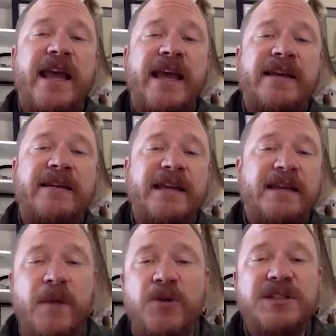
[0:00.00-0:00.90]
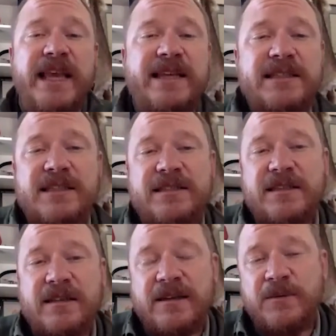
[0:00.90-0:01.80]
And in most
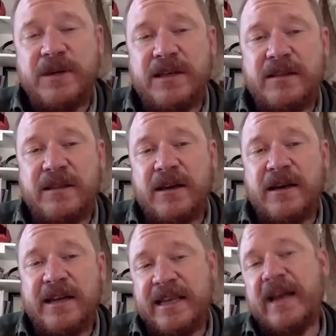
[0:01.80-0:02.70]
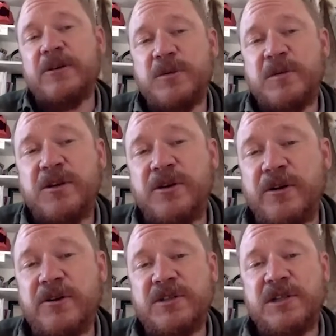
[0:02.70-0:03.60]
cases with encounters with
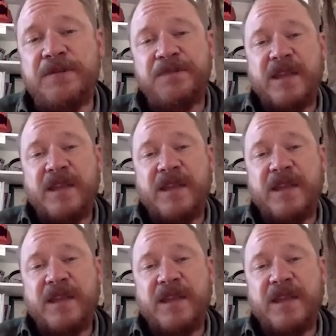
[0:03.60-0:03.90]
cougars,